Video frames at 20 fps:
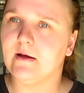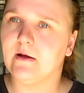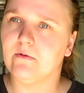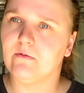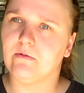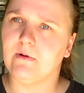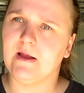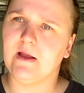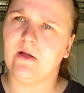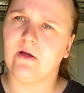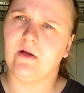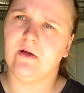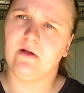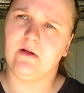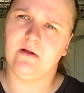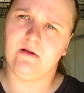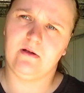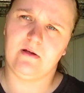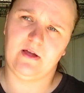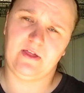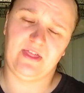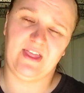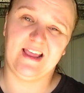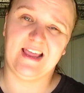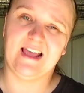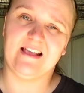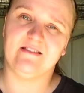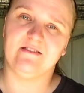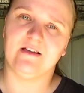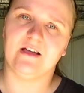Ringo, I
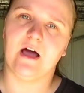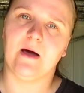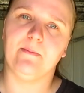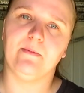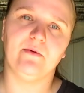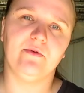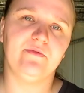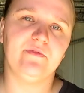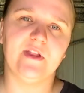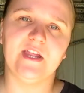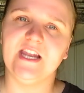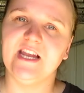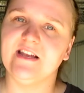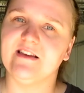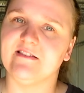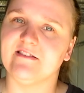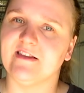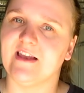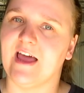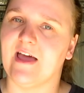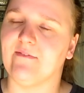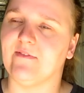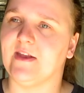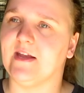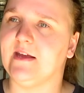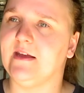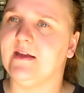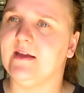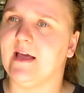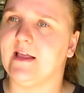think, has a couple. Flinny doesn't have
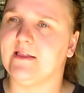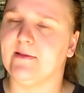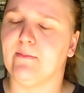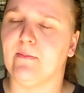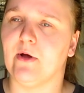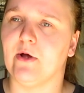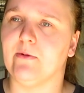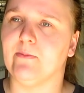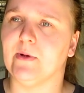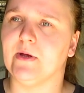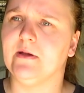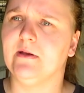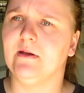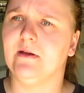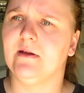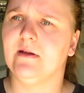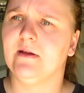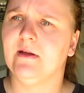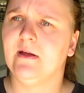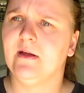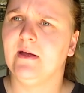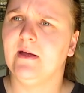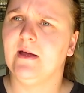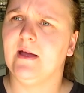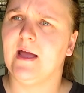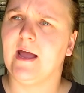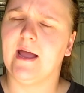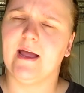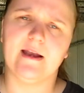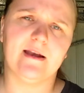any at the moment.
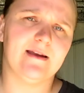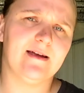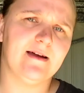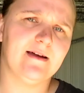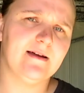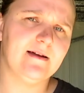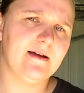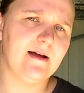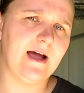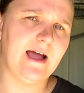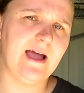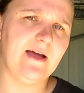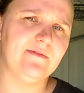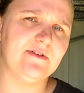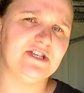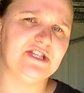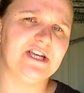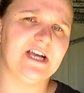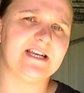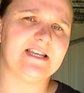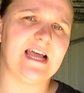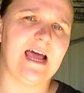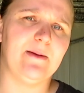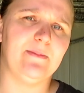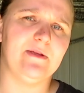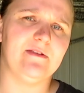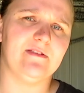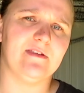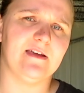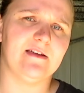And I haven't checked
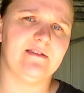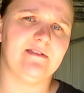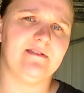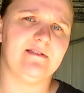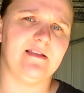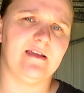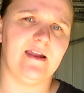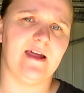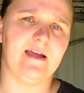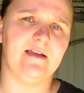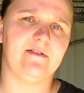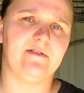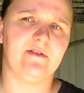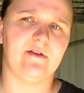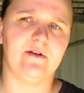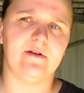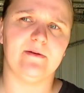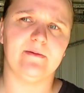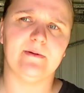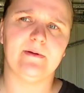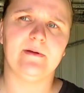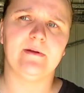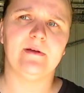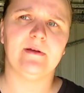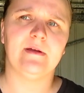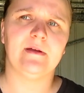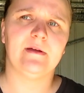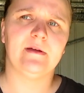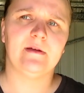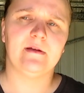Abby's legs today, so,
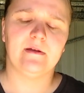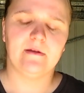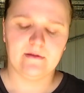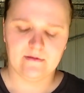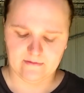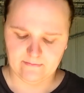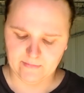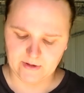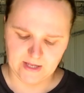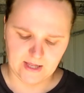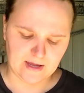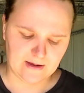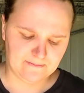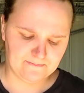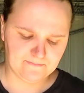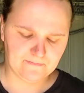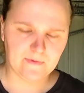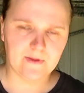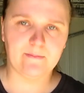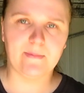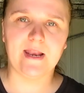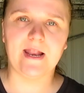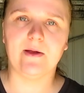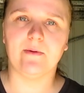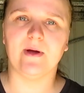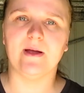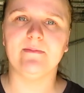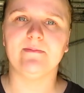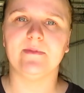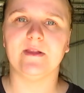but yeah. But
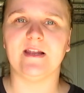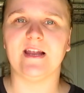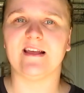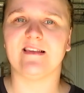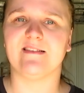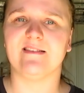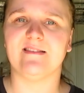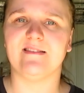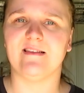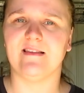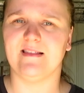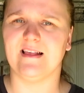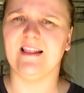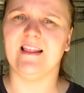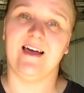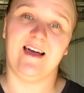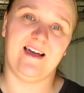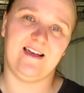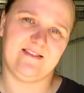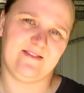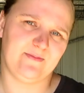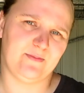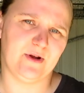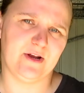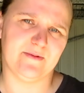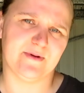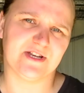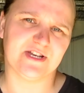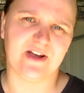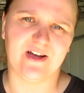anyway, the last
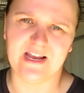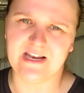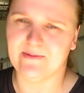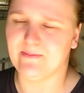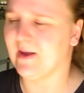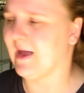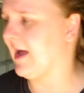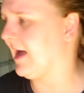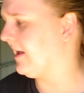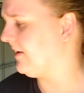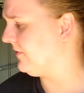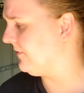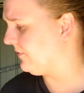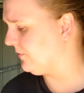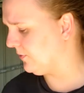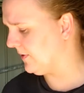pretty much item out of